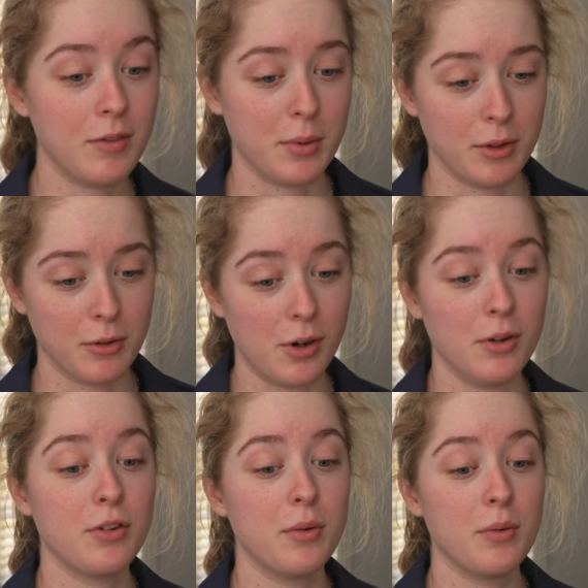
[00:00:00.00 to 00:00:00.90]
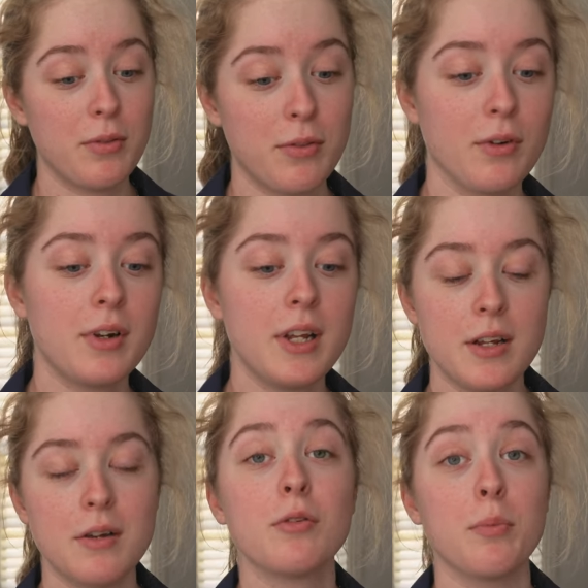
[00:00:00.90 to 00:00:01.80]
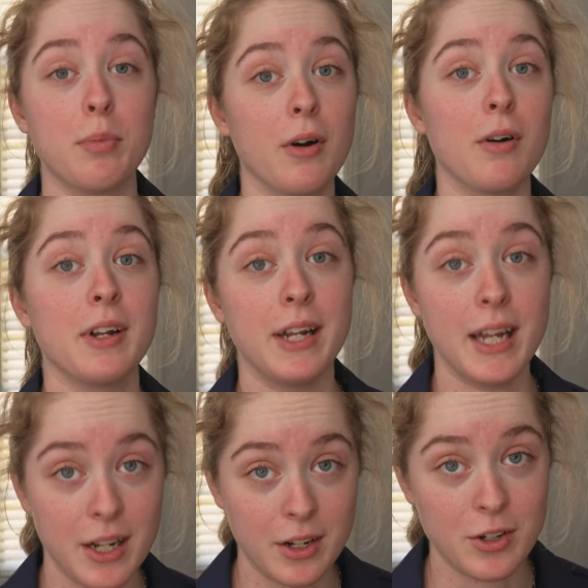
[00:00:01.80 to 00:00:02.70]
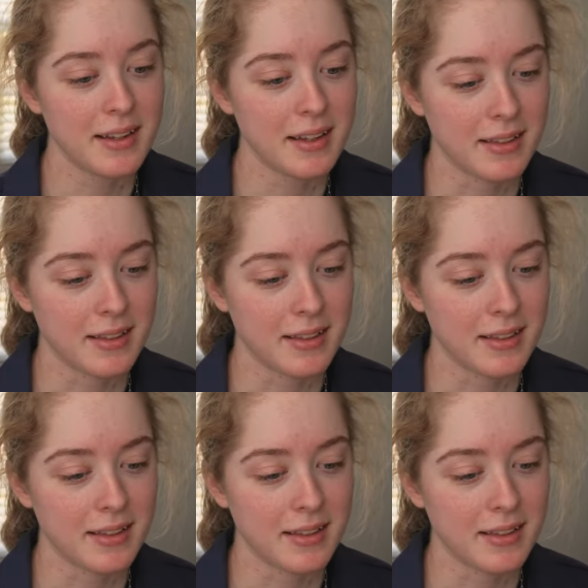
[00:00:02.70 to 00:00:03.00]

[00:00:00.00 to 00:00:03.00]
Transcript: but they're also thirty years apart in age.